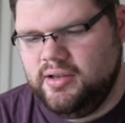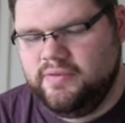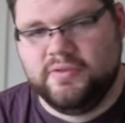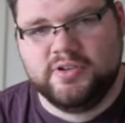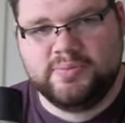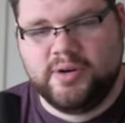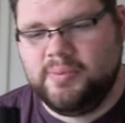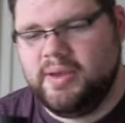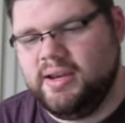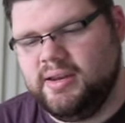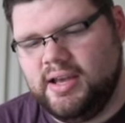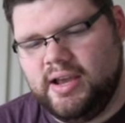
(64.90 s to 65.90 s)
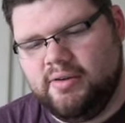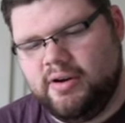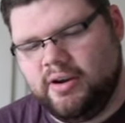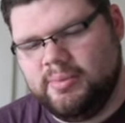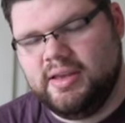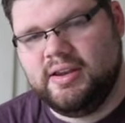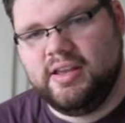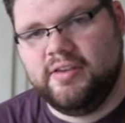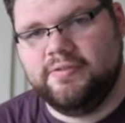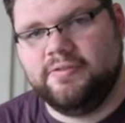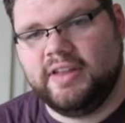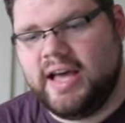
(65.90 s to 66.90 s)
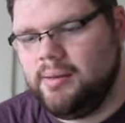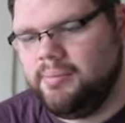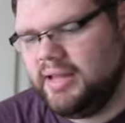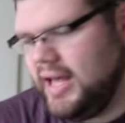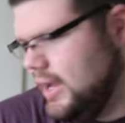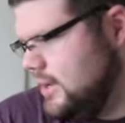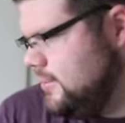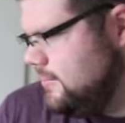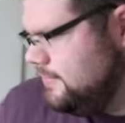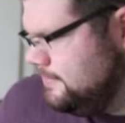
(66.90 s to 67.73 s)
for spray paint. I recommend a flat black.